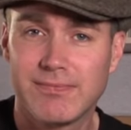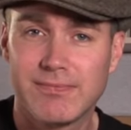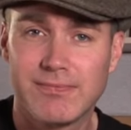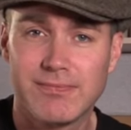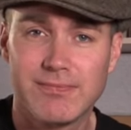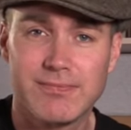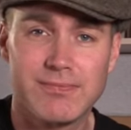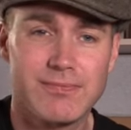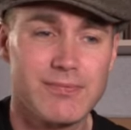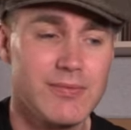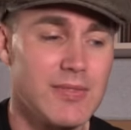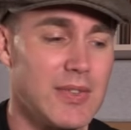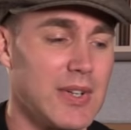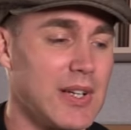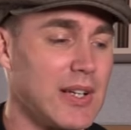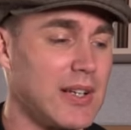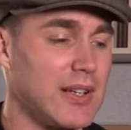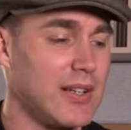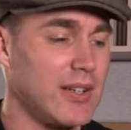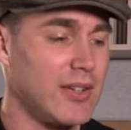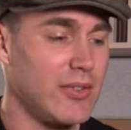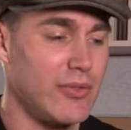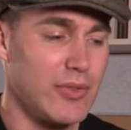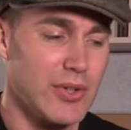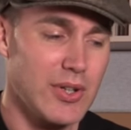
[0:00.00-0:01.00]

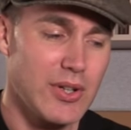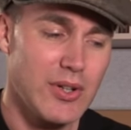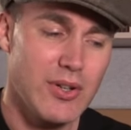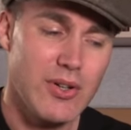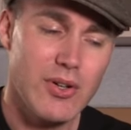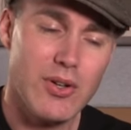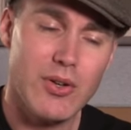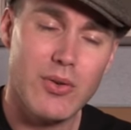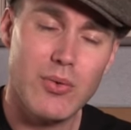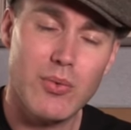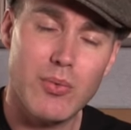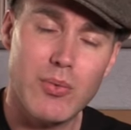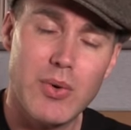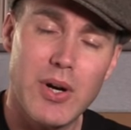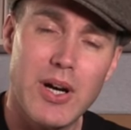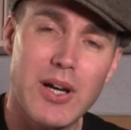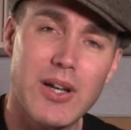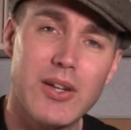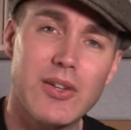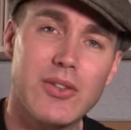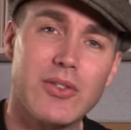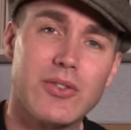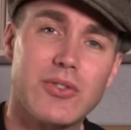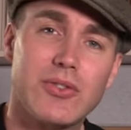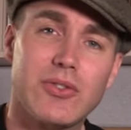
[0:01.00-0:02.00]
here we go,
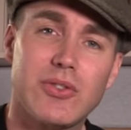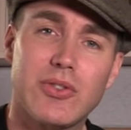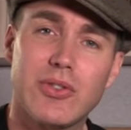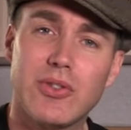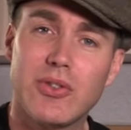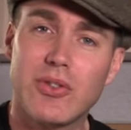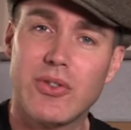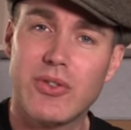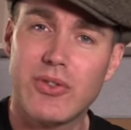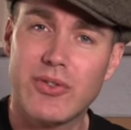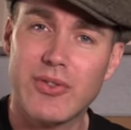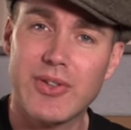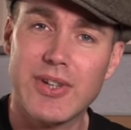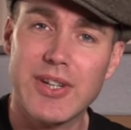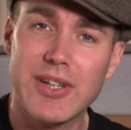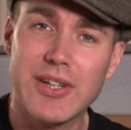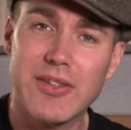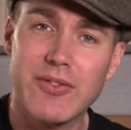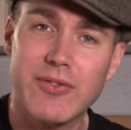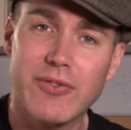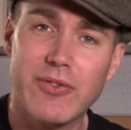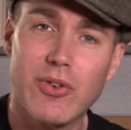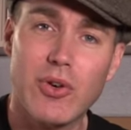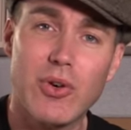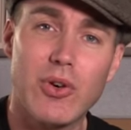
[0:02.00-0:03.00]
1, 2, 3,
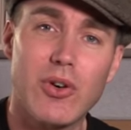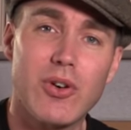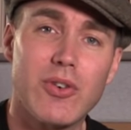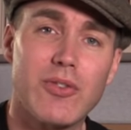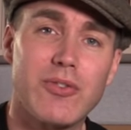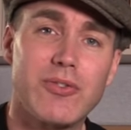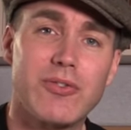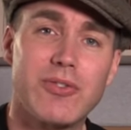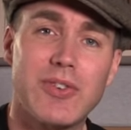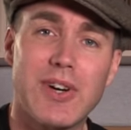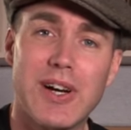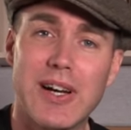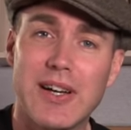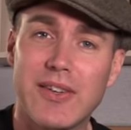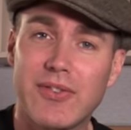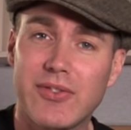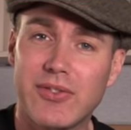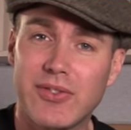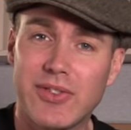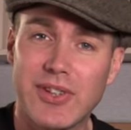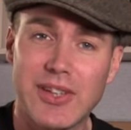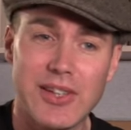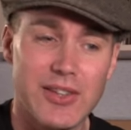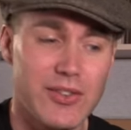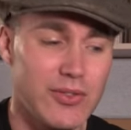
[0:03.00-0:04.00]
4, 5,
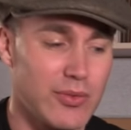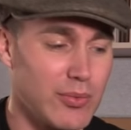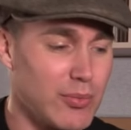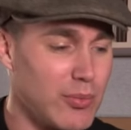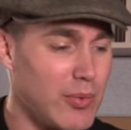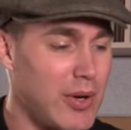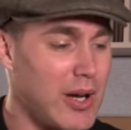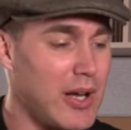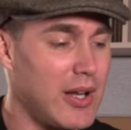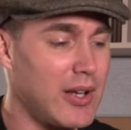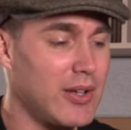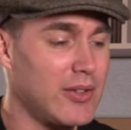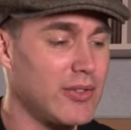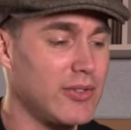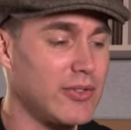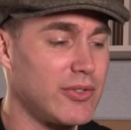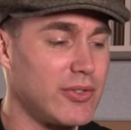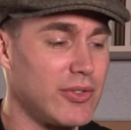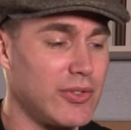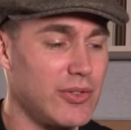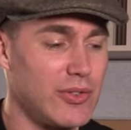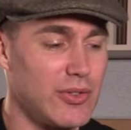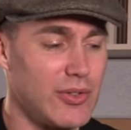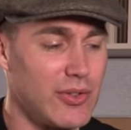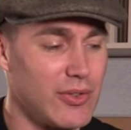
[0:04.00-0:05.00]
6,
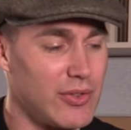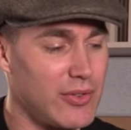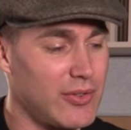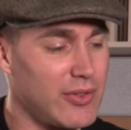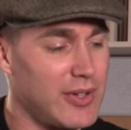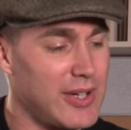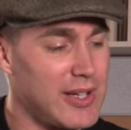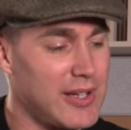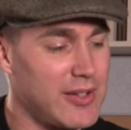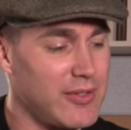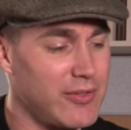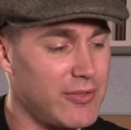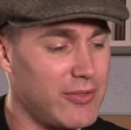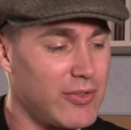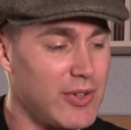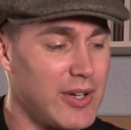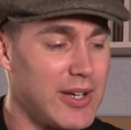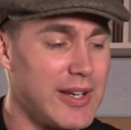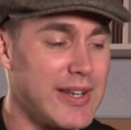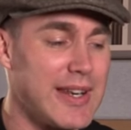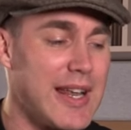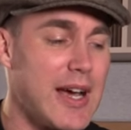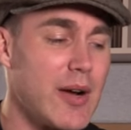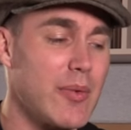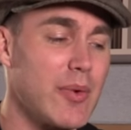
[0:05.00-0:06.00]
1, 2, 3,
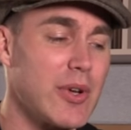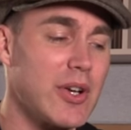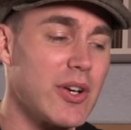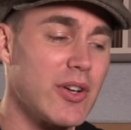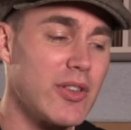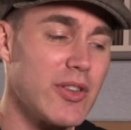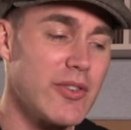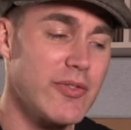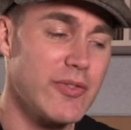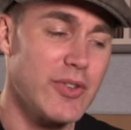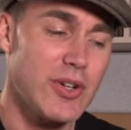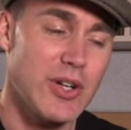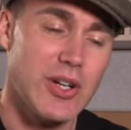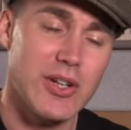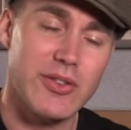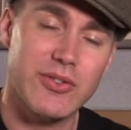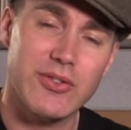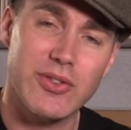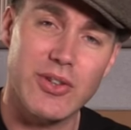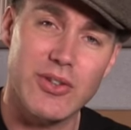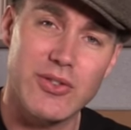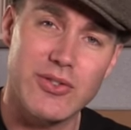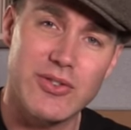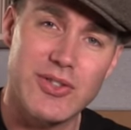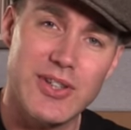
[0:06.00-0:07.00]
4. Now we got the verse,
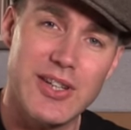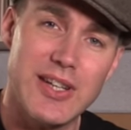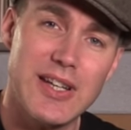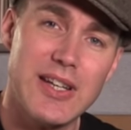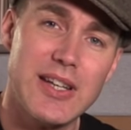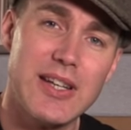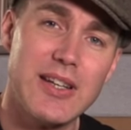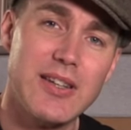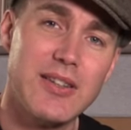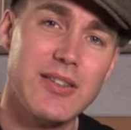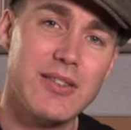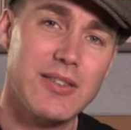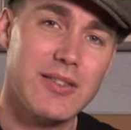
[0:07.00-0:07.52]
so D,